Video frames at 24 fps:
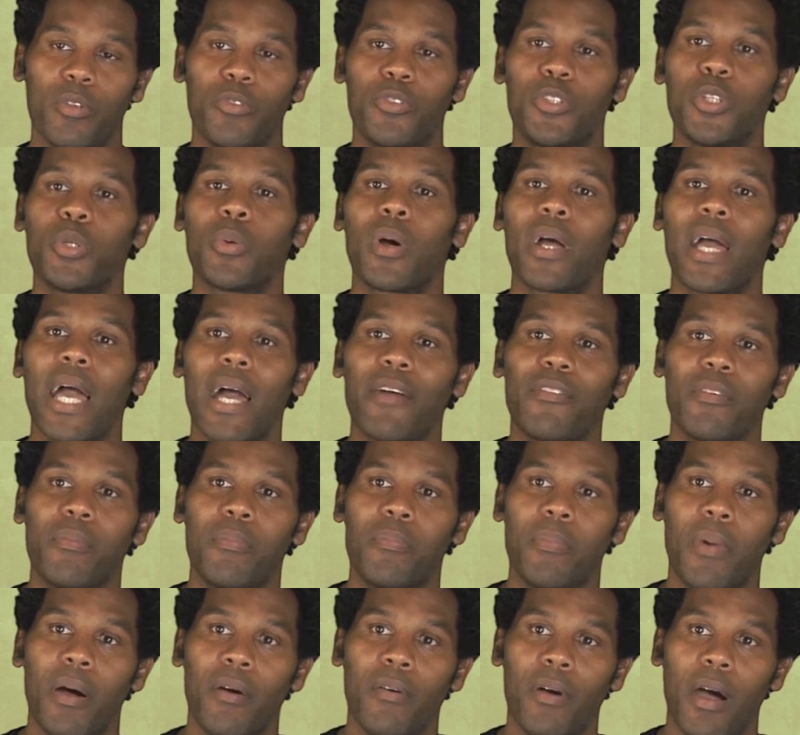Do I have
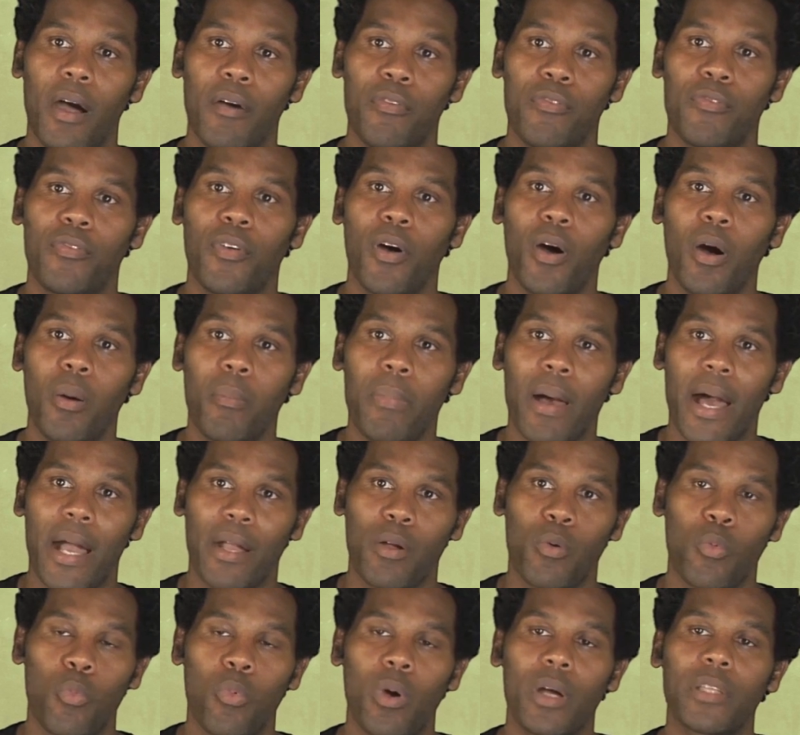a
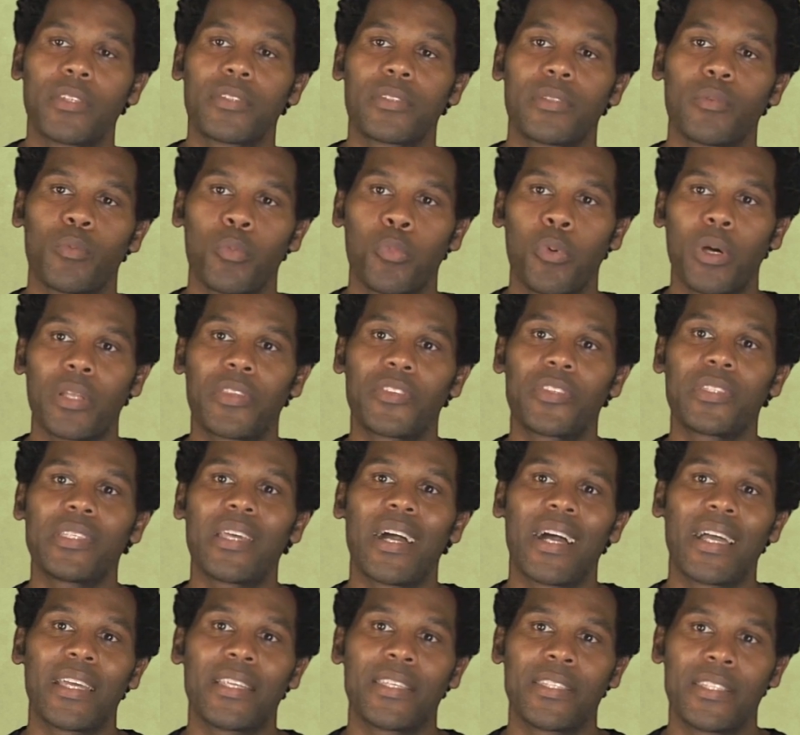fallback? What's
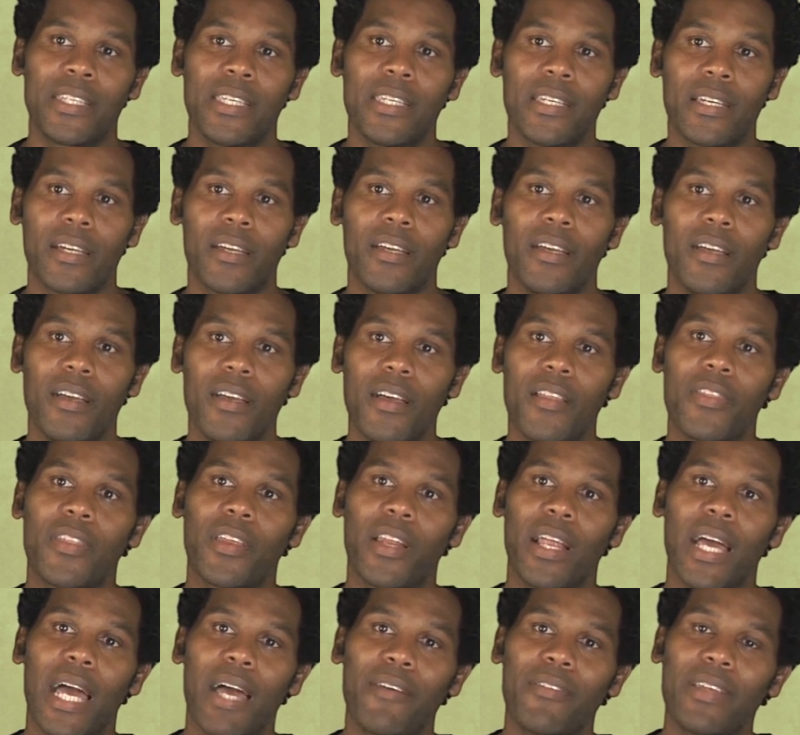the idea
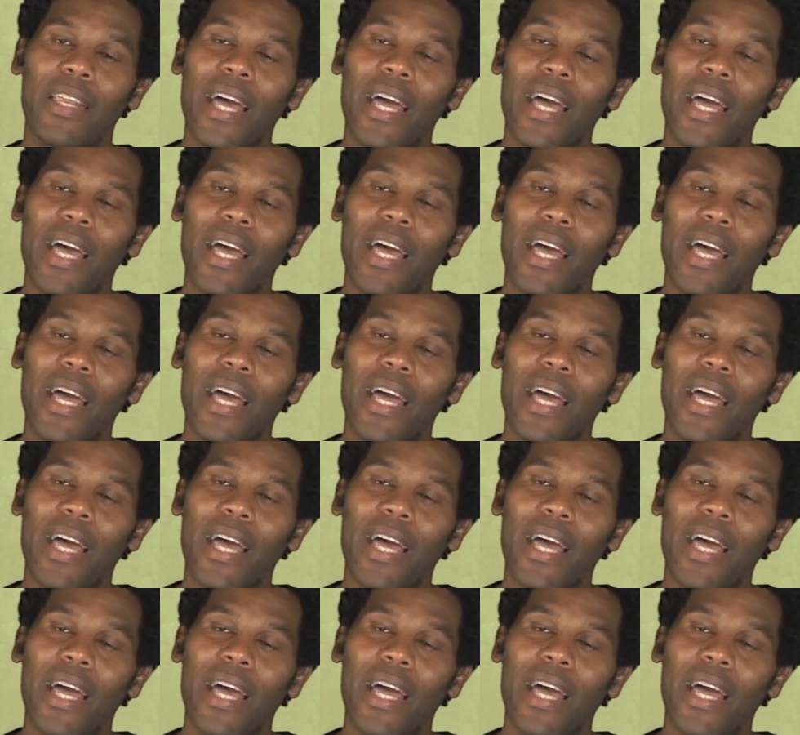that I have?